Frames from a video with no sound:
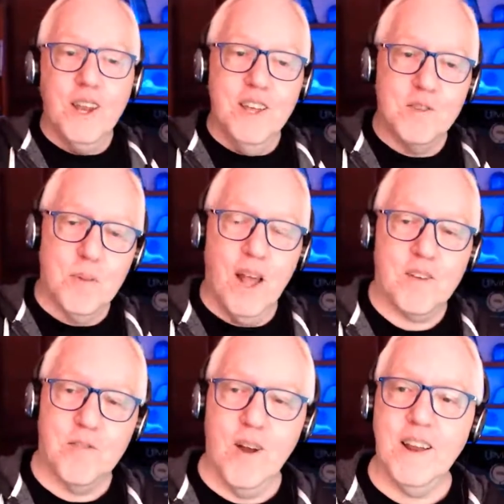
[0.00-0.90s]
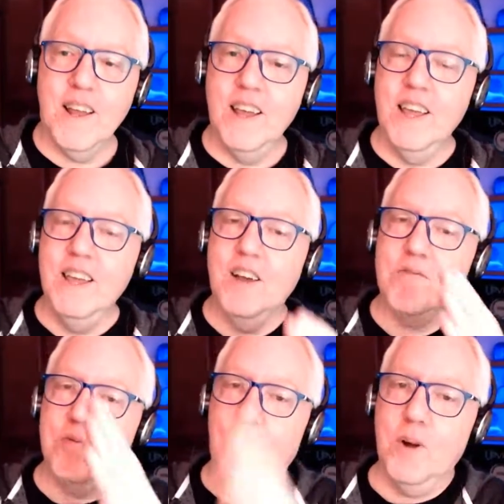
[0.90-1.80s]
his Black Friday, he got
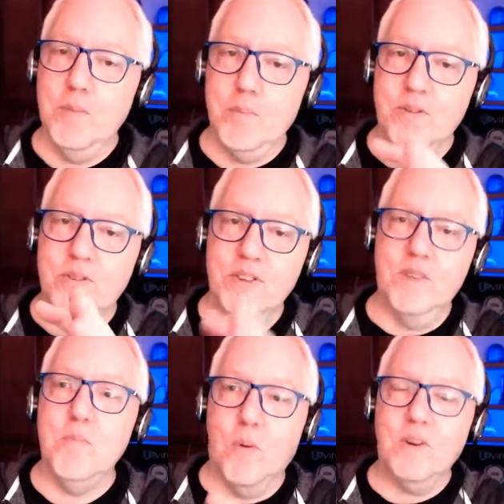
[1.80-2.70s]
40% more